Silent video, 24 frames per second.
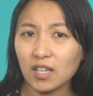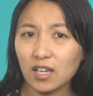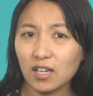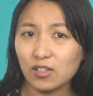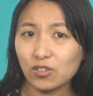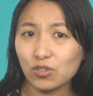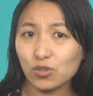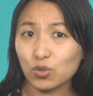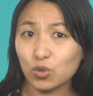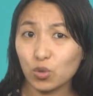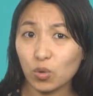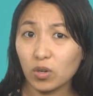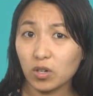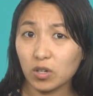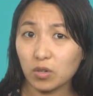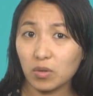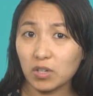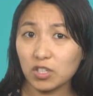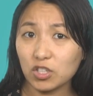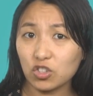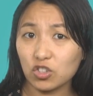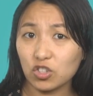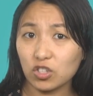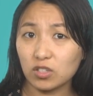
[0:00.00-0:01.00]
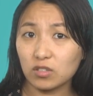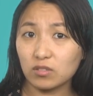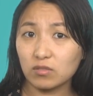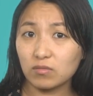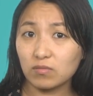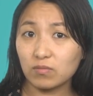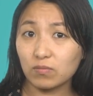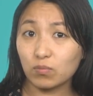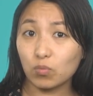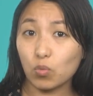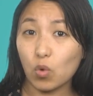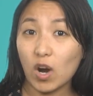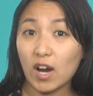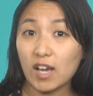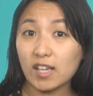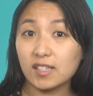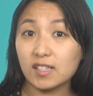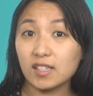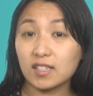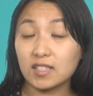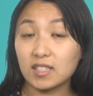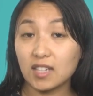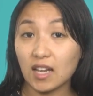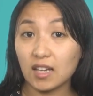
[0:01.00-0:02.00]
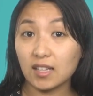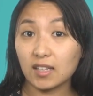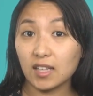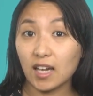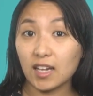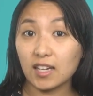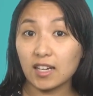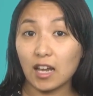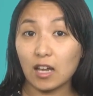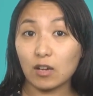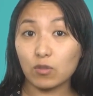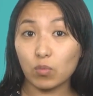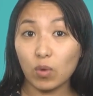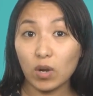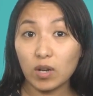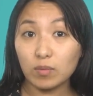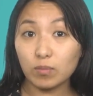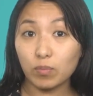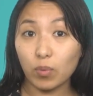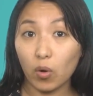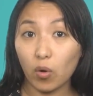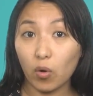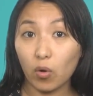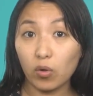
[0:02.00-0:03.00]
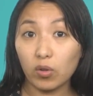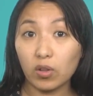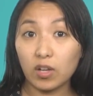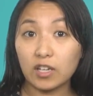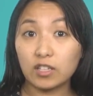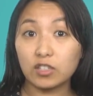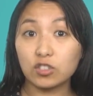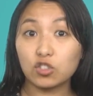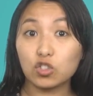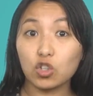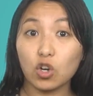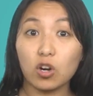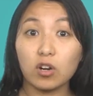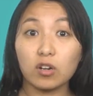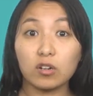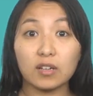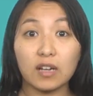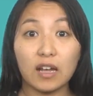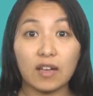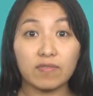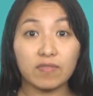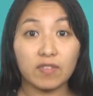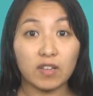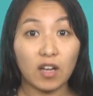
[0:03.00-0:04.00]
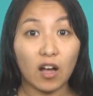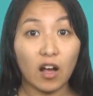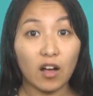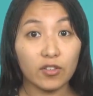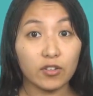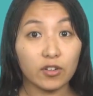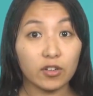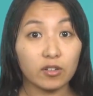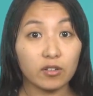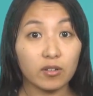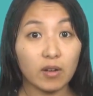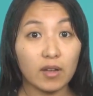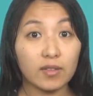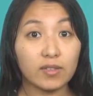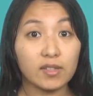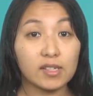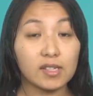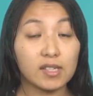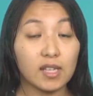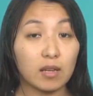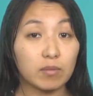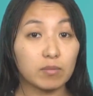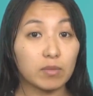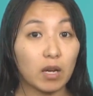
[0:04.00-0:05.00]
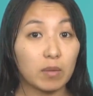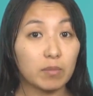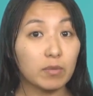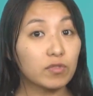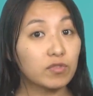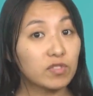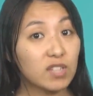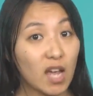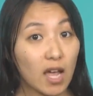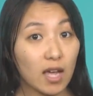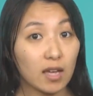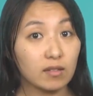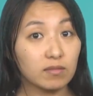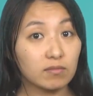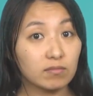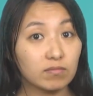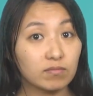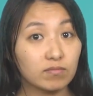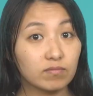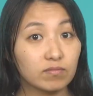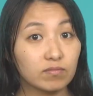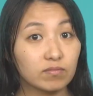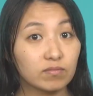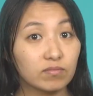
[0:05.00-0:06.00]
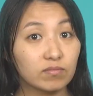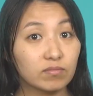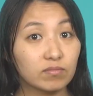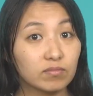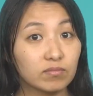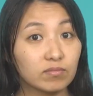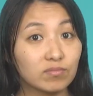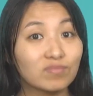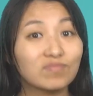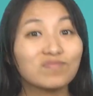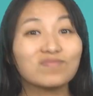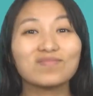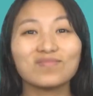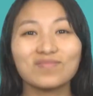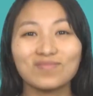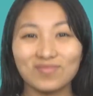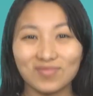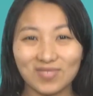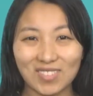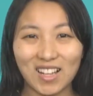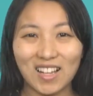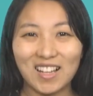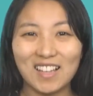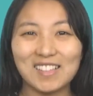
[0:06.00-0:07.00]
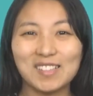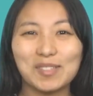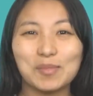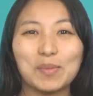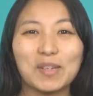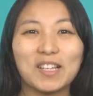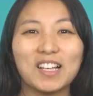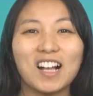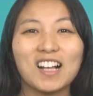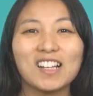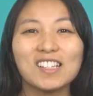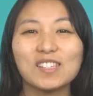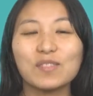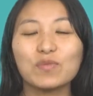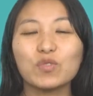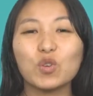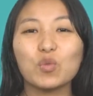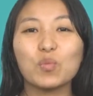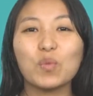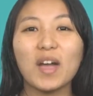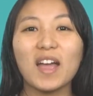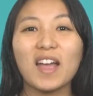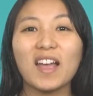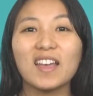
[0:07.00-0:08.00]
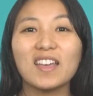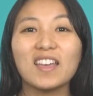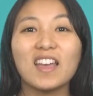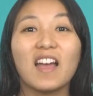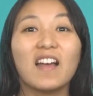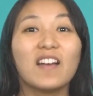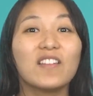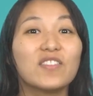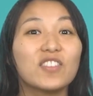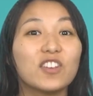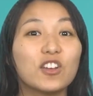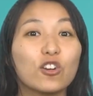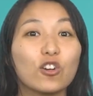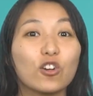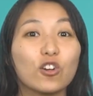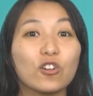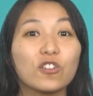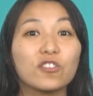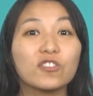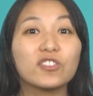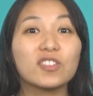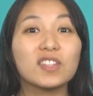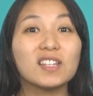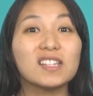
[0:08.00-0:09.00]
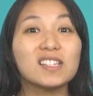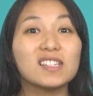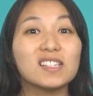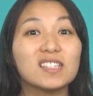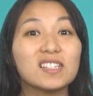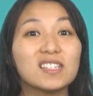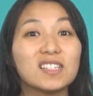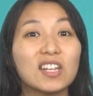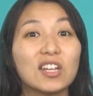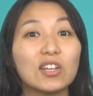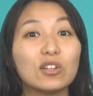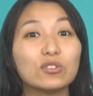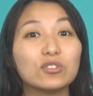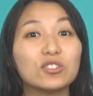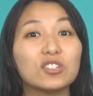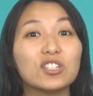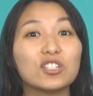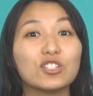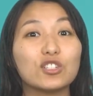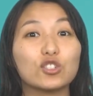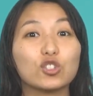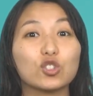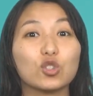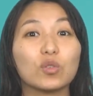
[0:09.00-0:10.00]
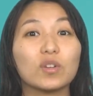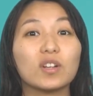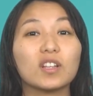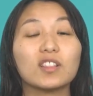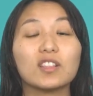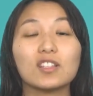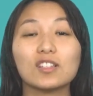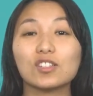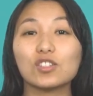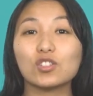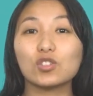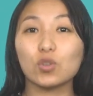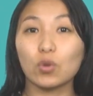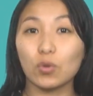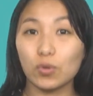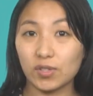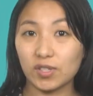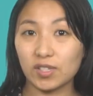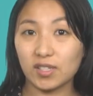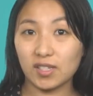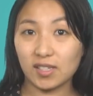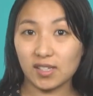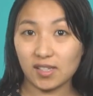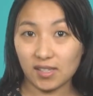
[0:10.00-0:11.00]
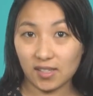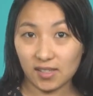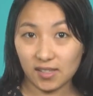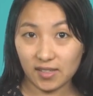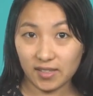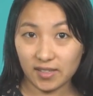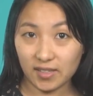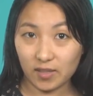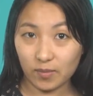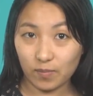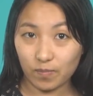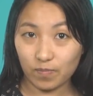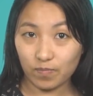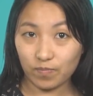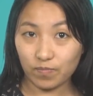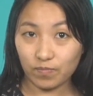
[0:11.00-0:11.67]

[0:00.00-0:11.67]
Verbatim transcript: the answer to our question why is it daylight at one pole and dark at the other at the same time of day? It's because of the way the Earth is tilted during the solstices.